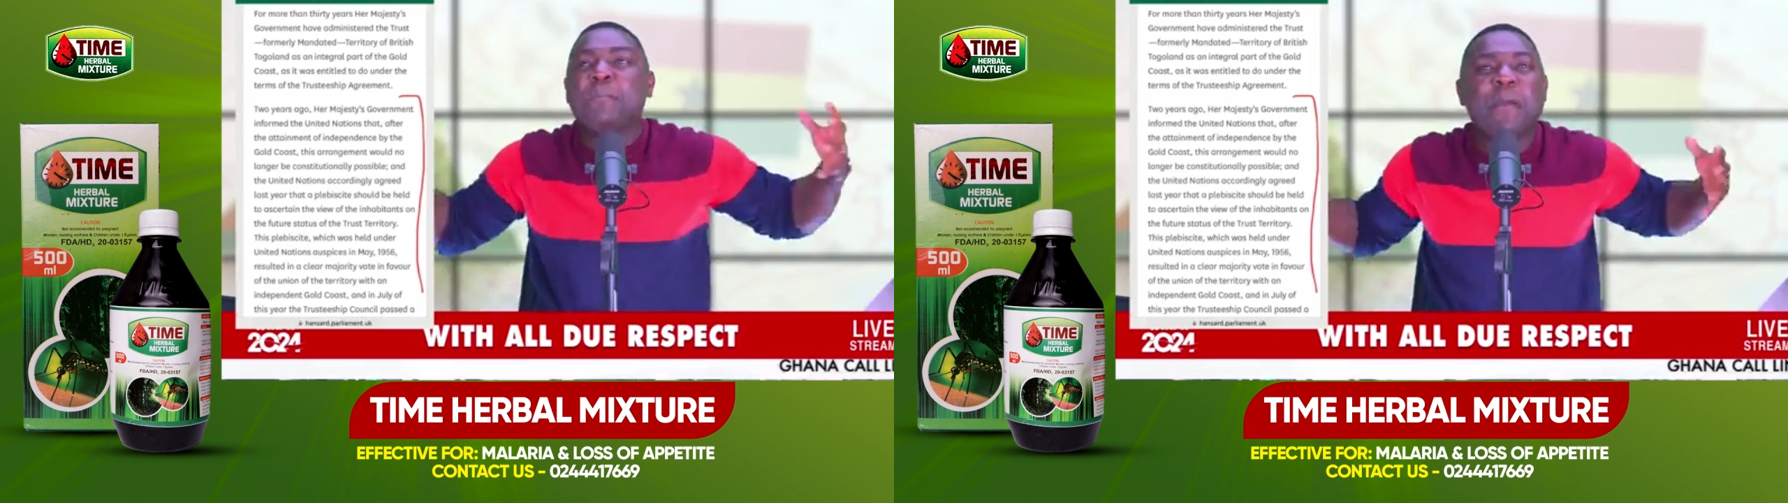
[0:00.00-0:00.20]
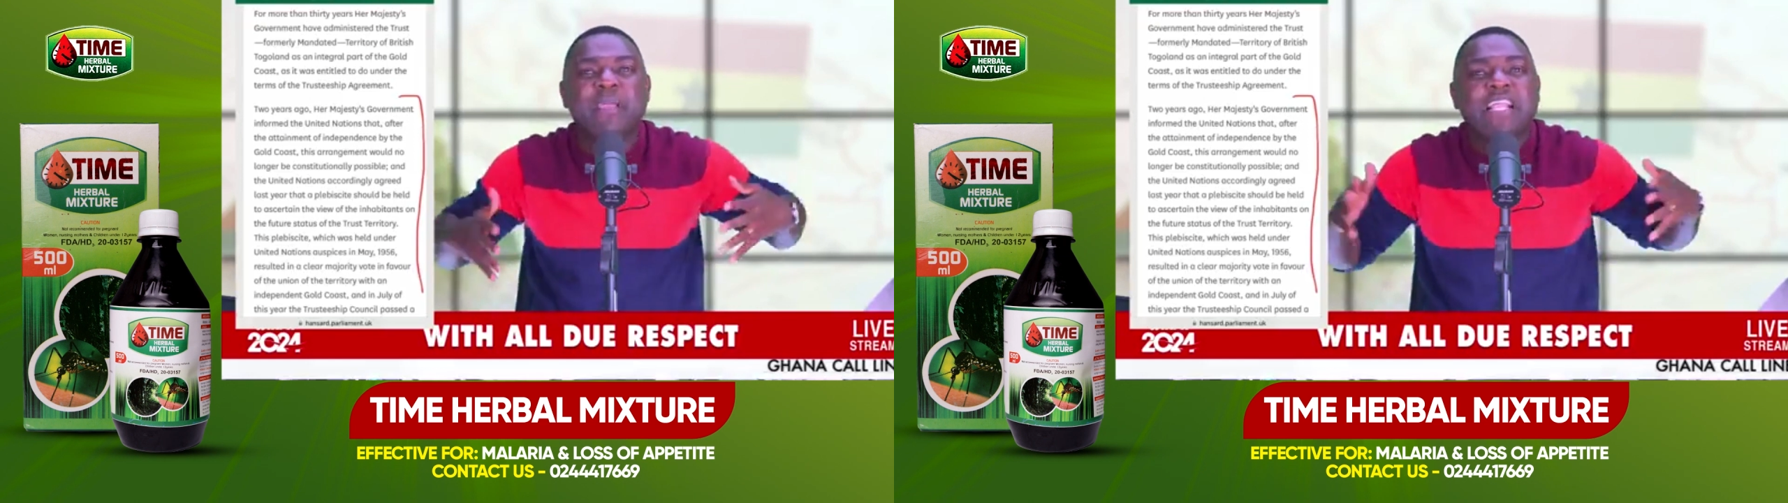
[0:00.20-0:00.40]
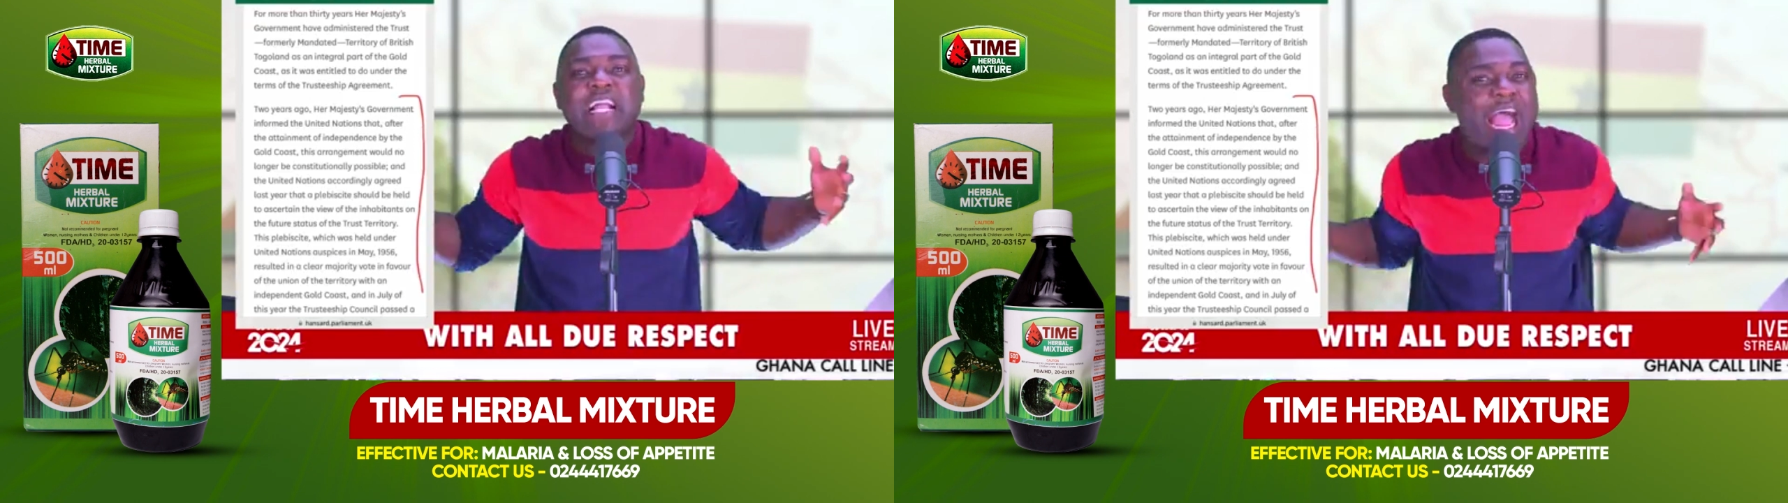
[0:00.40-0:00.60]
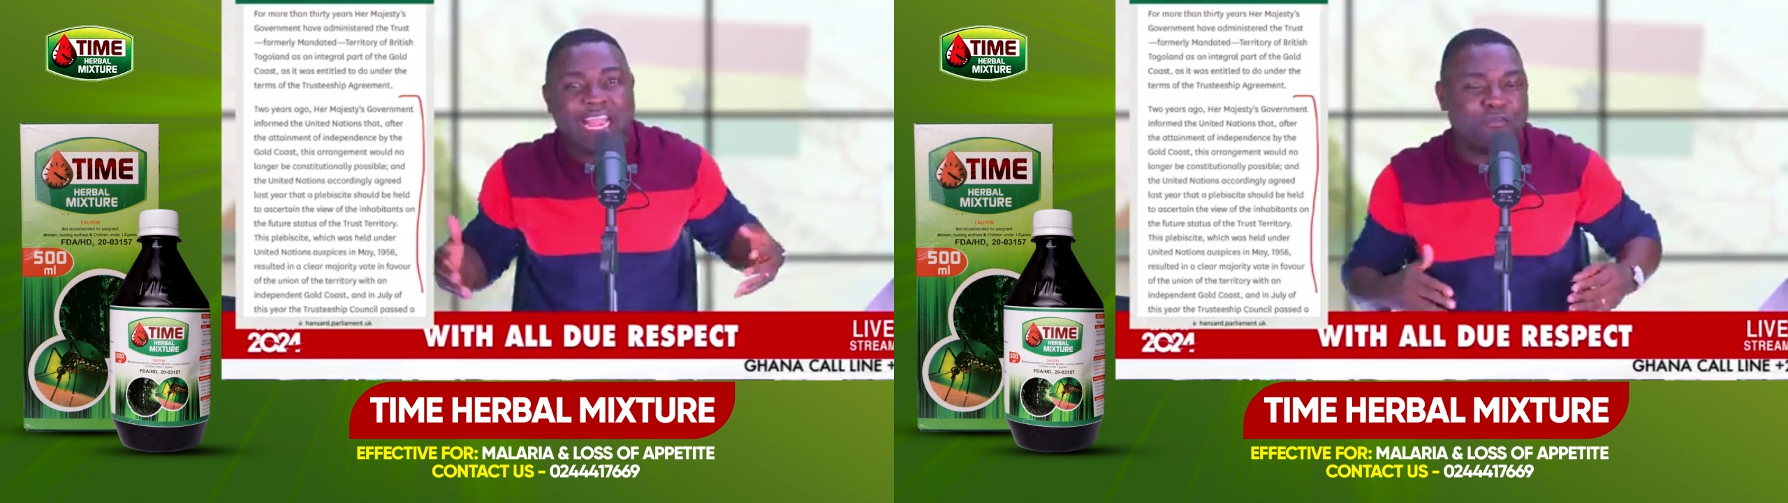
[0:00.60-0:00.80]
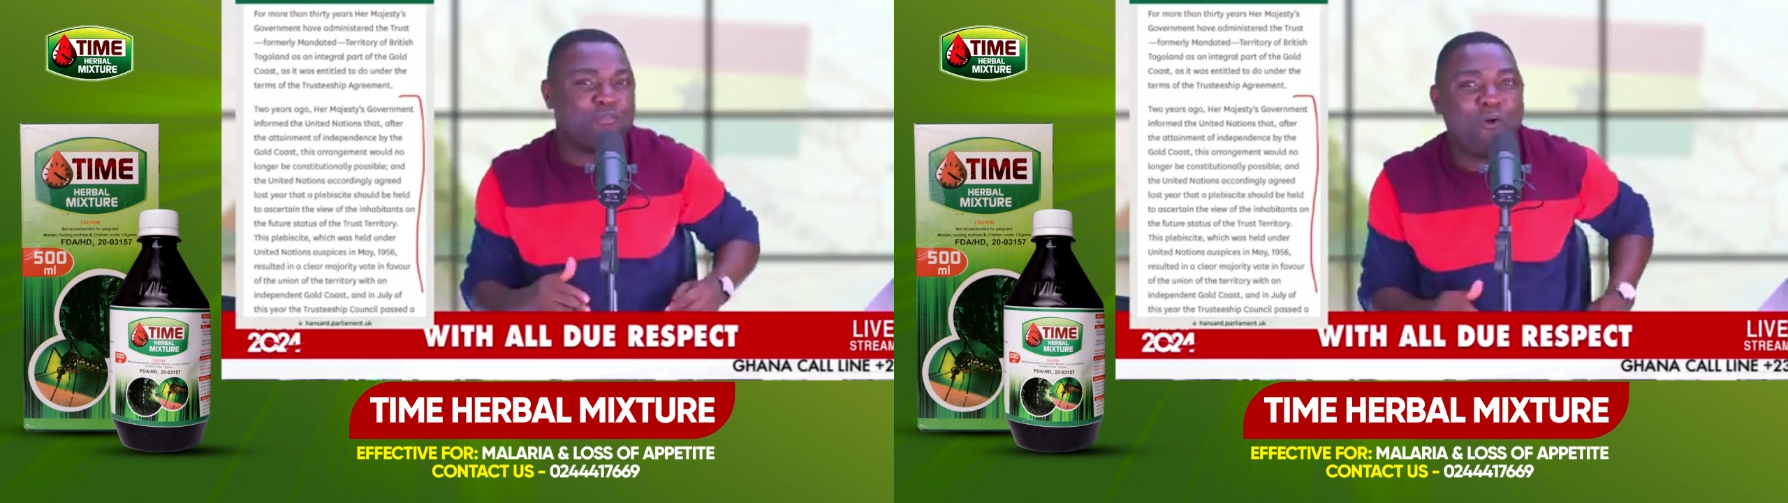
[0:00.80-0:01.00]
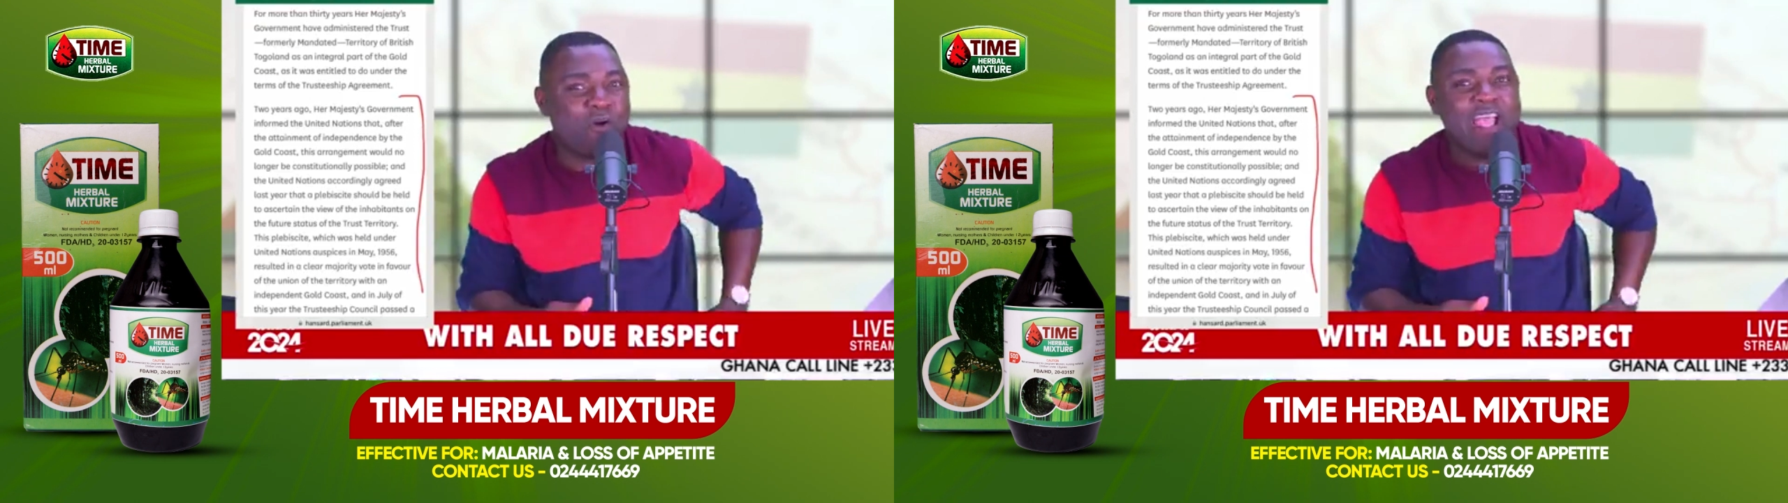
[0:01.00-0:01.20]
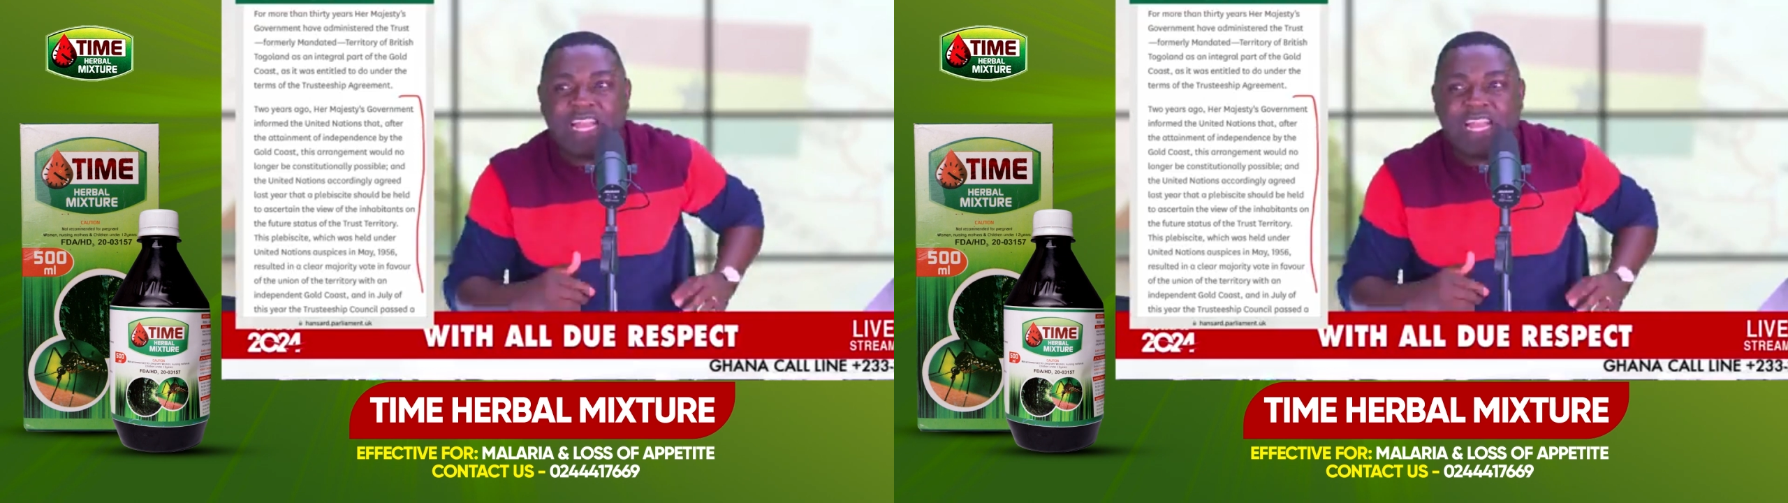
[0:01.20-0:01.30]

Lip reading: We should not deliberately